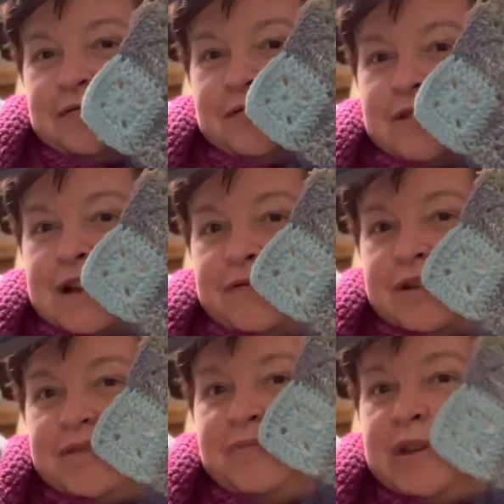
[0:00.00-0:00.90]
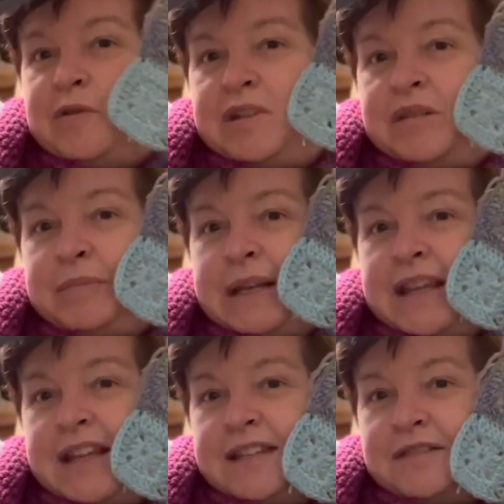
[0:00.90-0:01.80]
Rather a muted
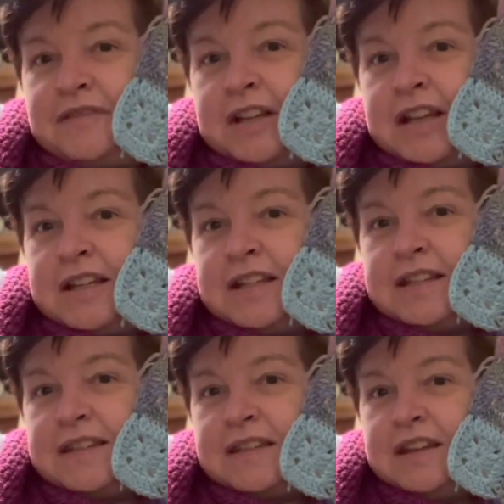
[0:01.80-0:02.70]
palette of colors,